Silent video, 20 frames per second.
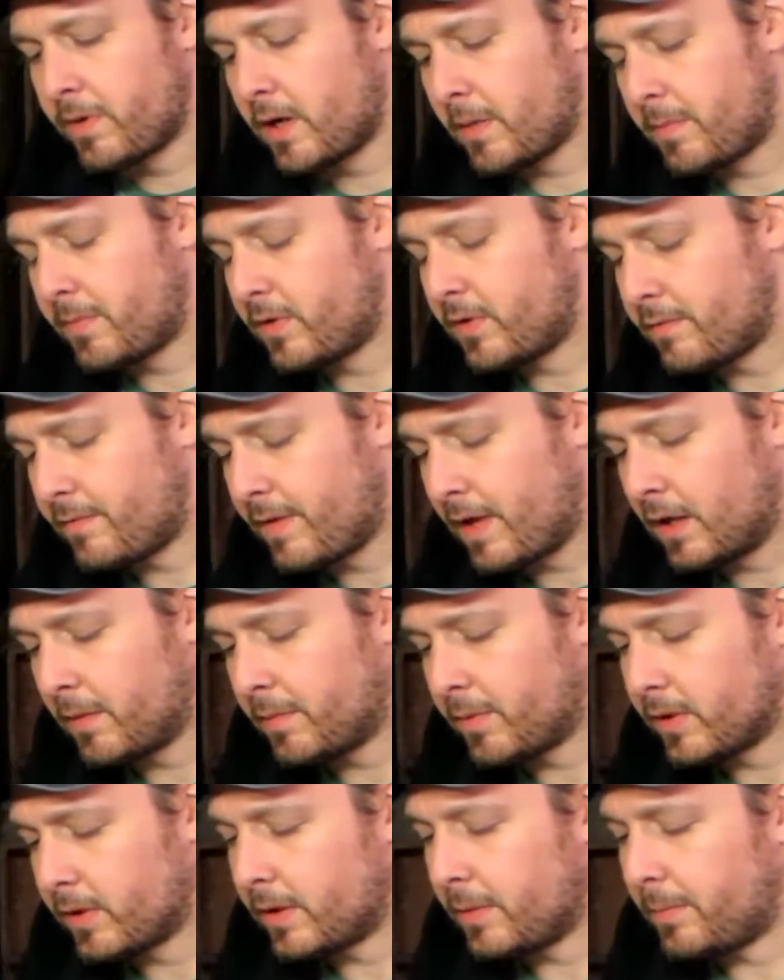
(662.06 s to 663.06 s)
up and develop
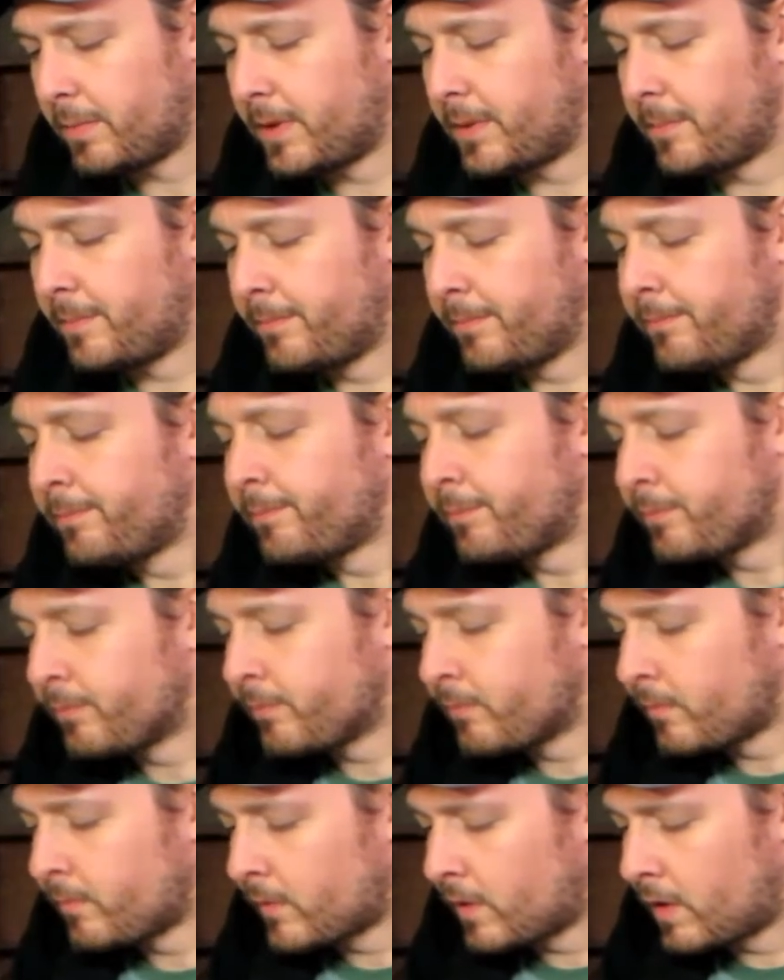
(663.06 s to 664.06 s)
a little bit.
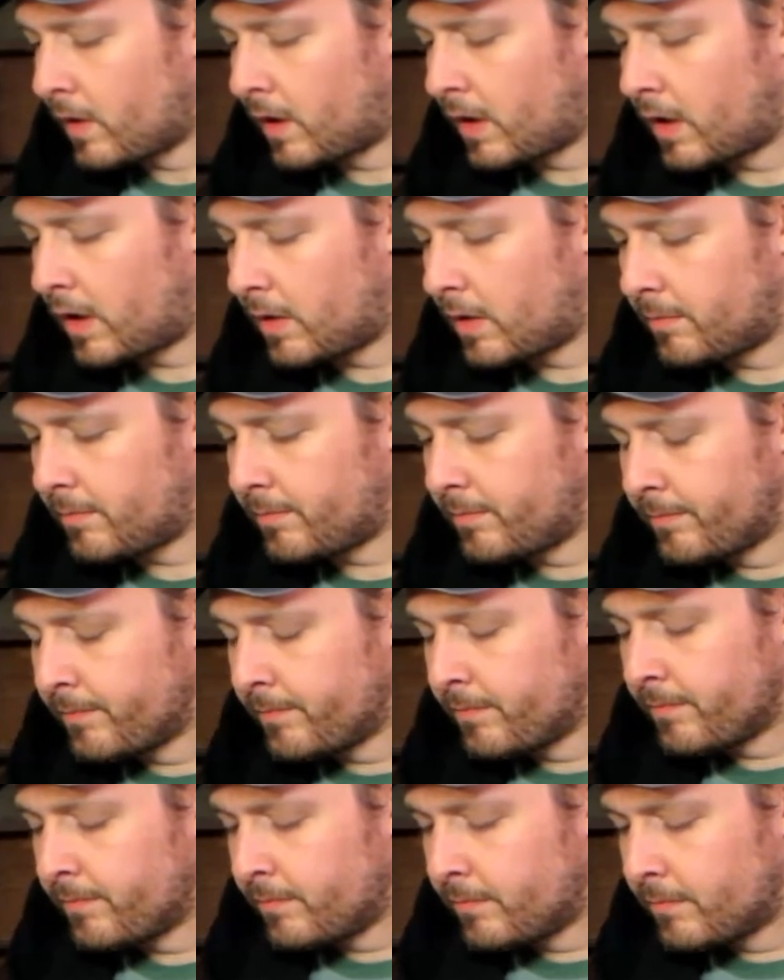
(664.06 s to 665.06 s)

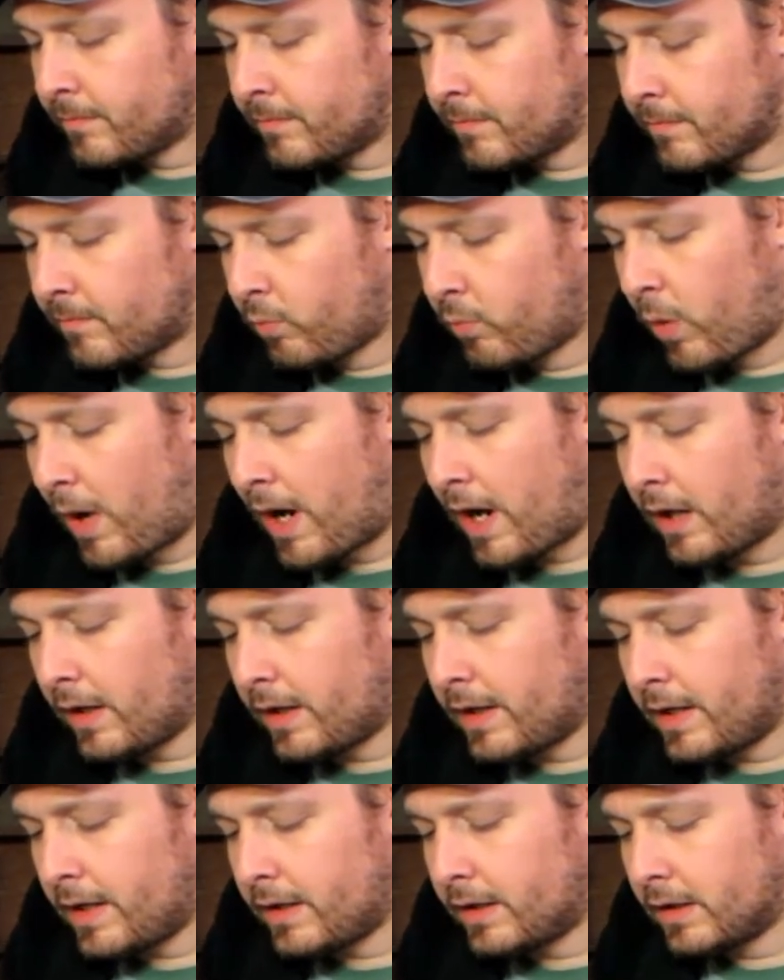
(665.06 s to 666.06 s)
While
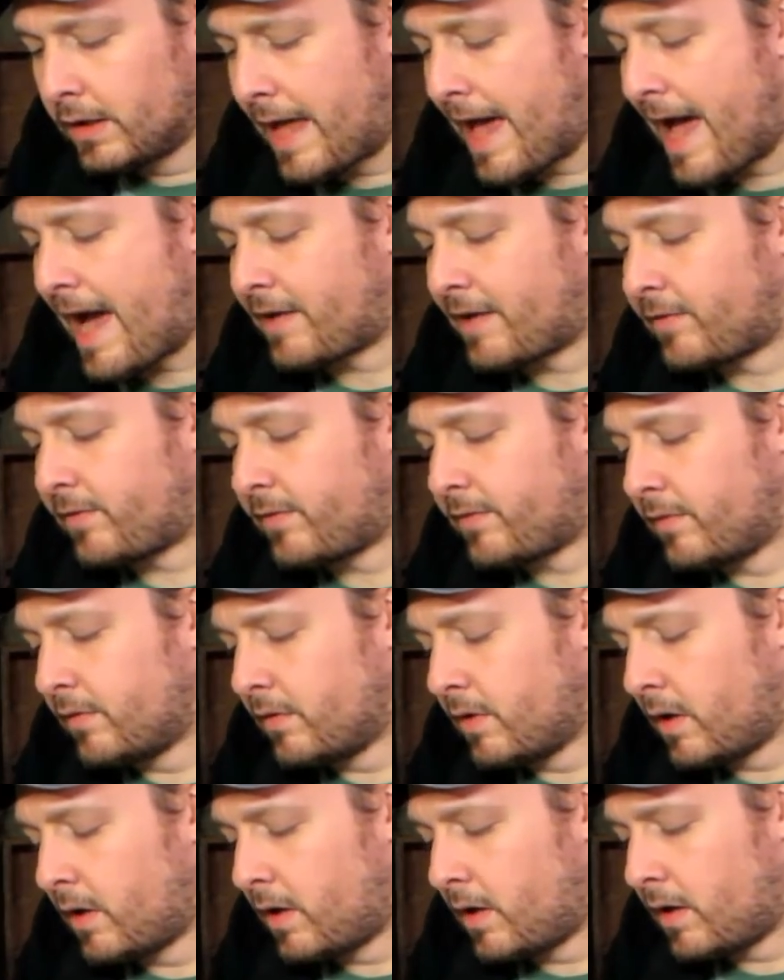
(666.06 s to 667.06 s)
it lacks
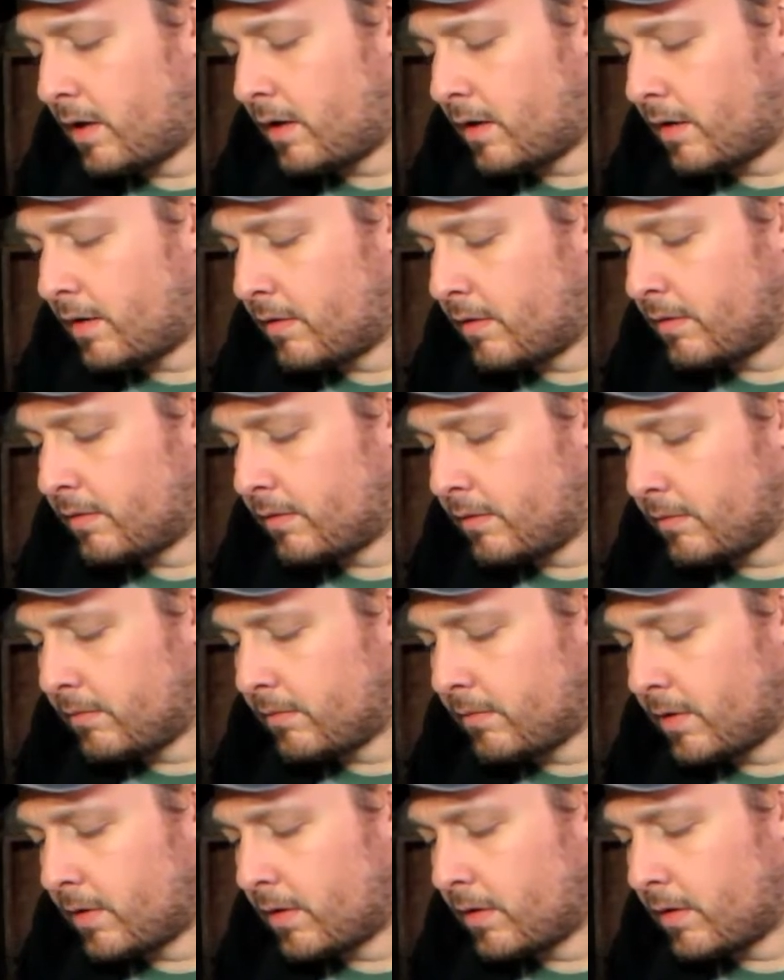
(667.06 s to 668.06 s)
a
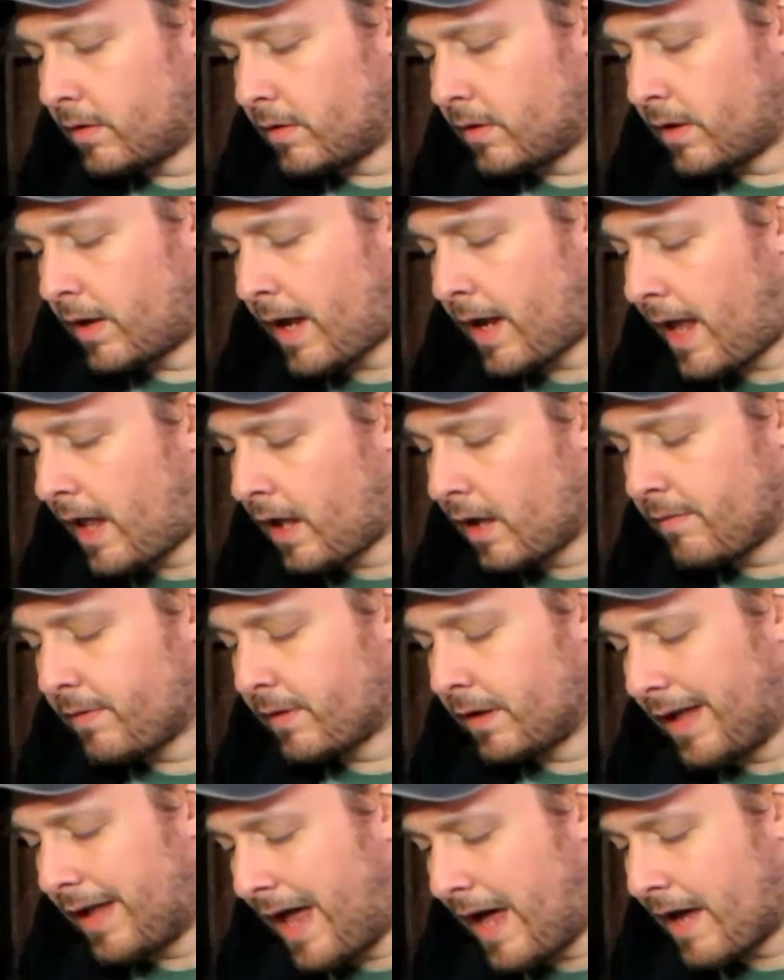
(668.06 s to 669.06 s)
hell of a
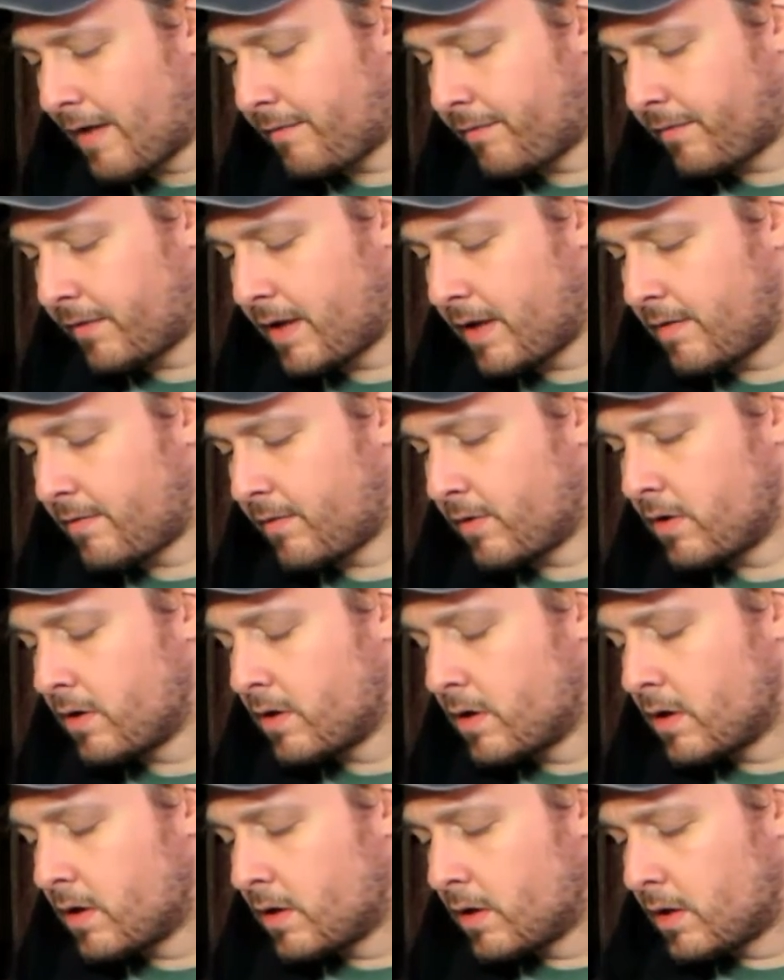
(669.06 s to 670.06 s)
lot of flavor,
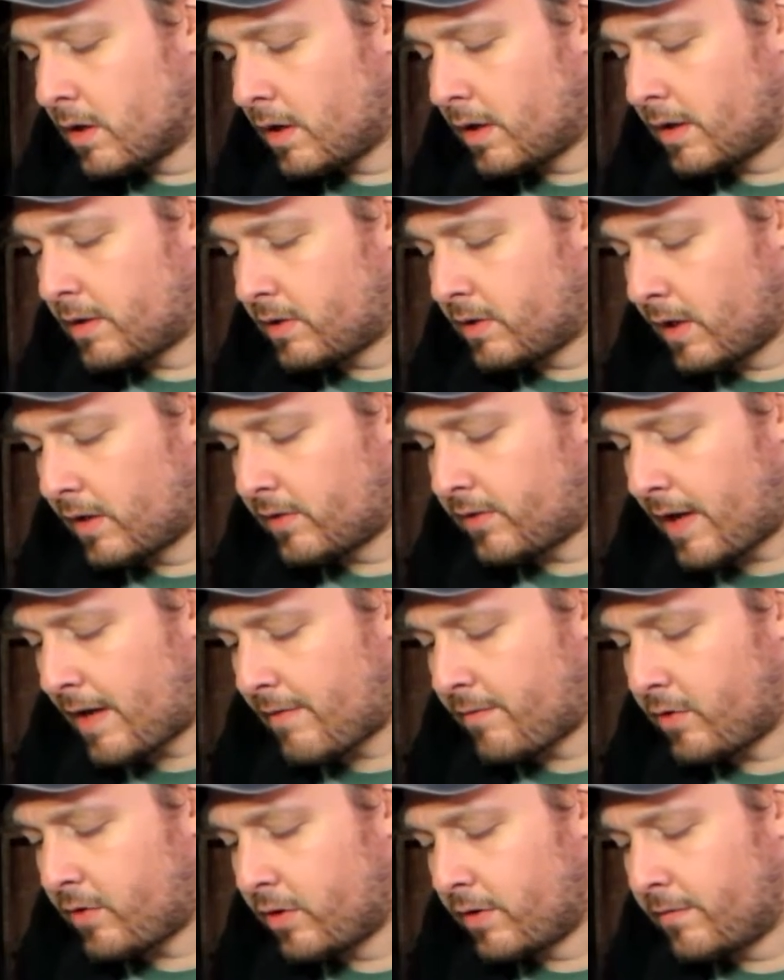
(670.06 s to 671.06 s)
it does
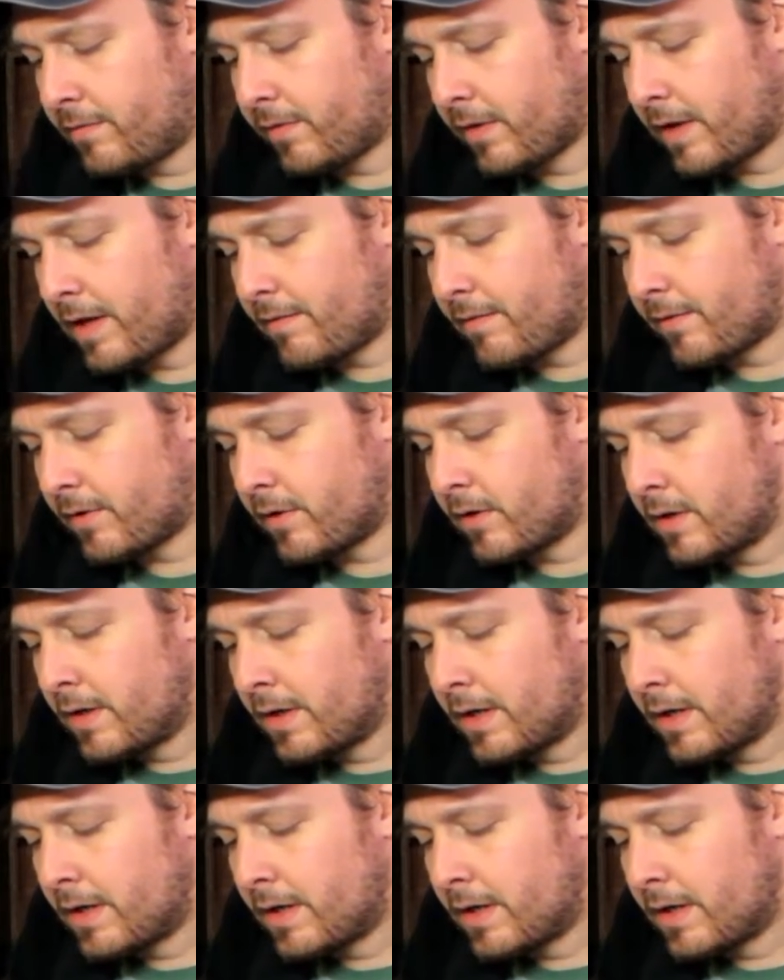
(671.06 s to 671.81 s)
have good flavor,